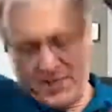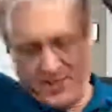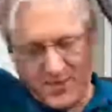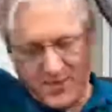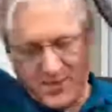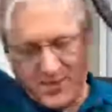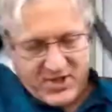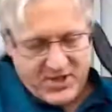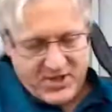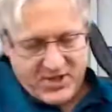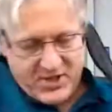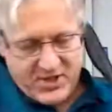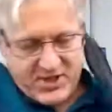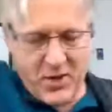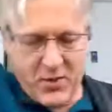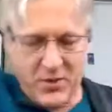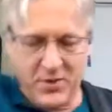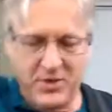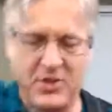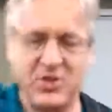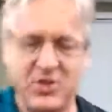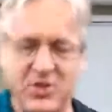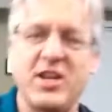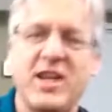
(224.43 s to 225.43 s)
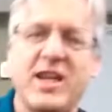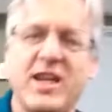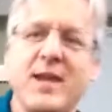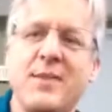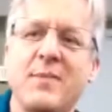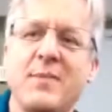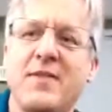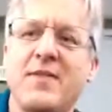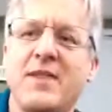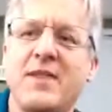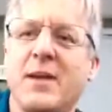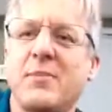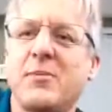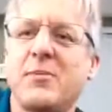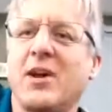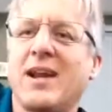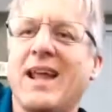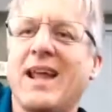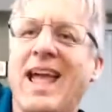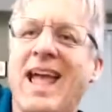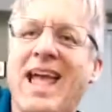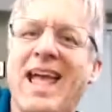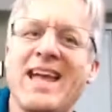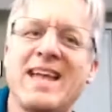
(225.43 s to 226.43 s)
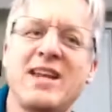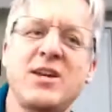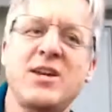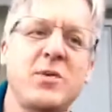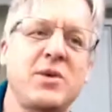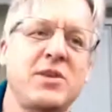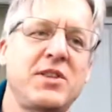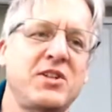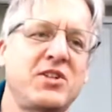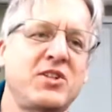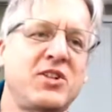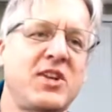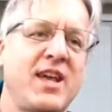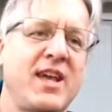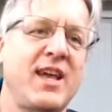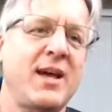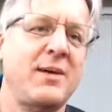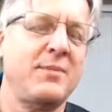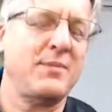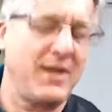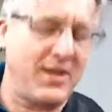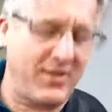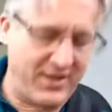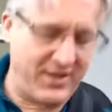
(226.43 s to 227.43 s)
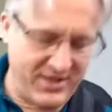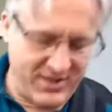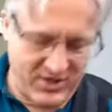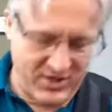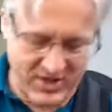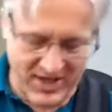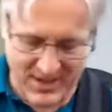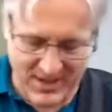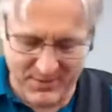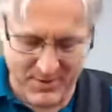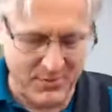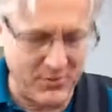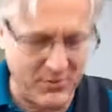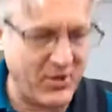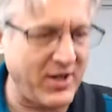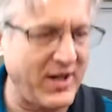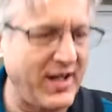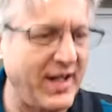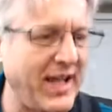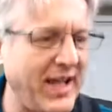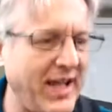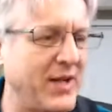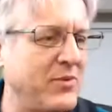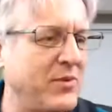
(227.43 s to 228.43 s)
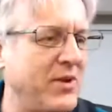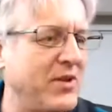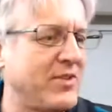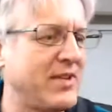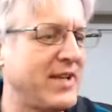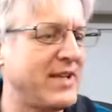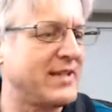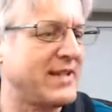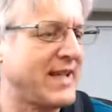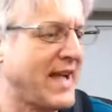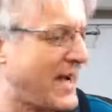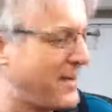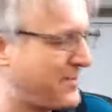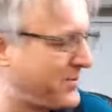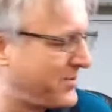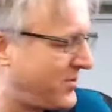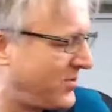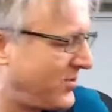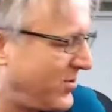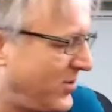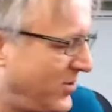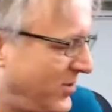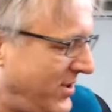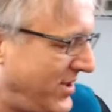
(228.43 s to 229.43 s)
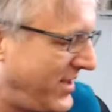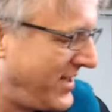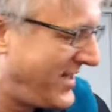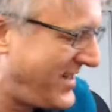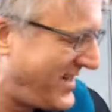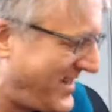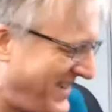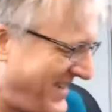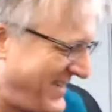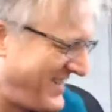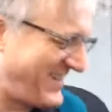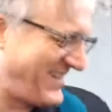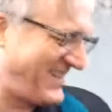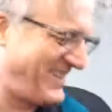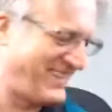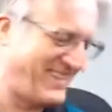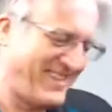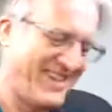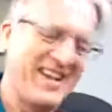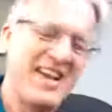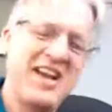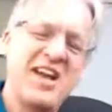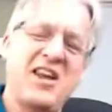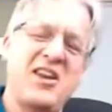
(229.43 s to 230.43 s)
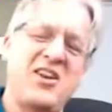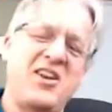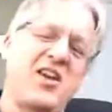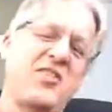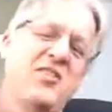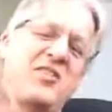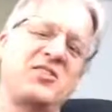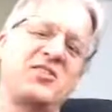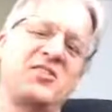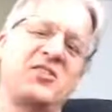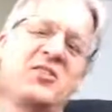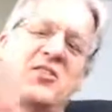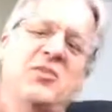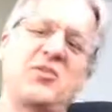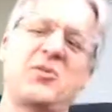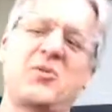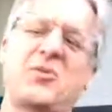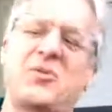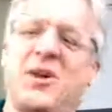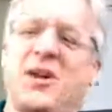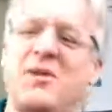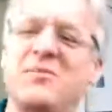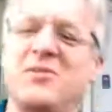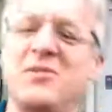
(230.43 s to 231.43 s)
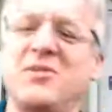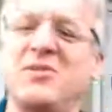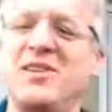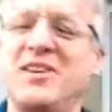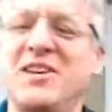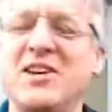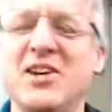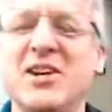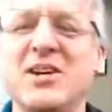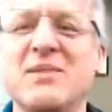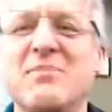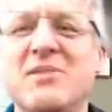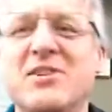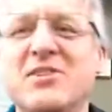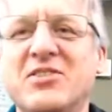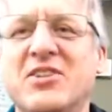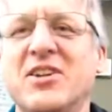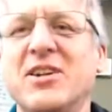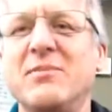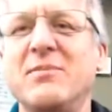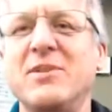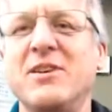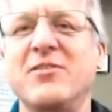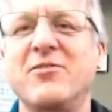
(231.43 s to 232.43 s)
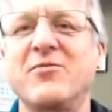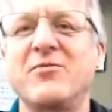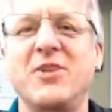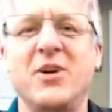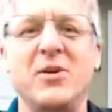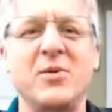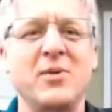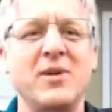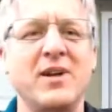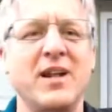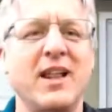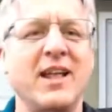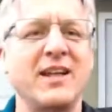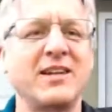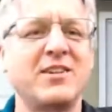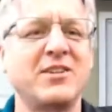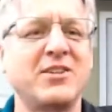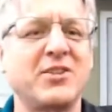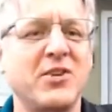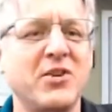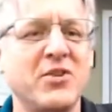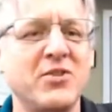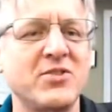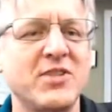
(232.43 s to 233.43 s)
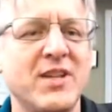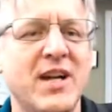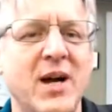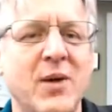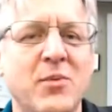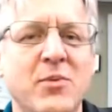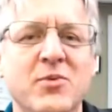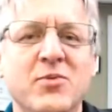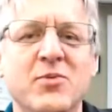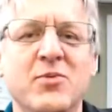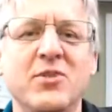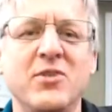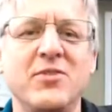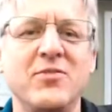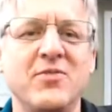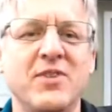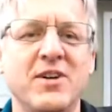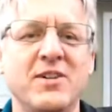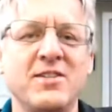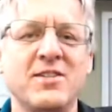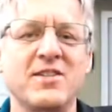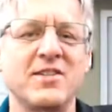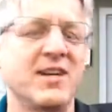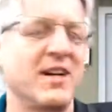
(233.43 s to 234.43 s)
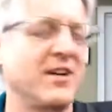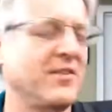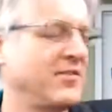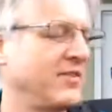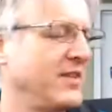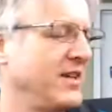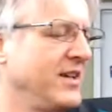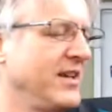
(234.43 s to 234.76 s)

I'm going to start with a jam, and then I'm going to end with a jam. Now, the jam I'm going to end with has absolutely nothing to do with what I'm doing here, but it's going to be a fun one. I like to close out with really fun stuff.